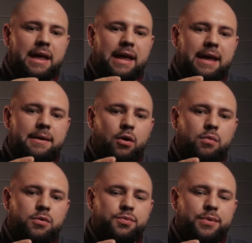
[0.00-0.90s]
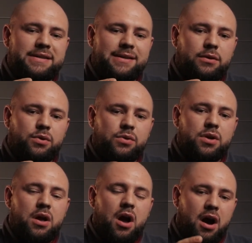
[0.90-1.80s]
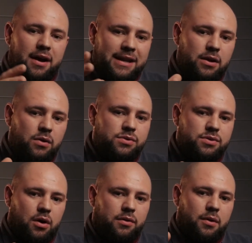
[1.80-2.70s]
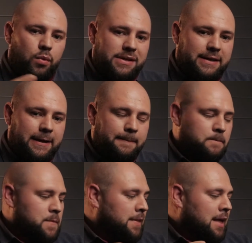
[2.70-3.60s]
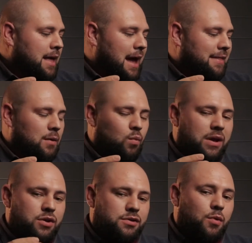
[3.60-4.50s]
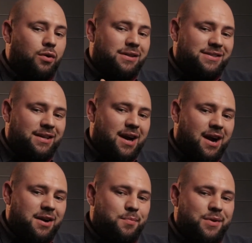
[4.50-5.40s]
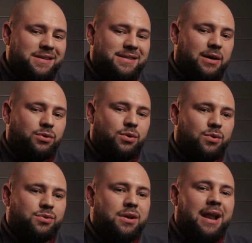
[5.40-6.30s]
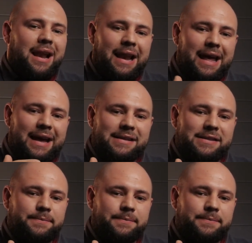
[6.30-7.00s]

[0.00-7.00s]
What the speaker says: it almost brings out those honey notes on the whiskey, and then when you smoke the cigar, it brings out those lead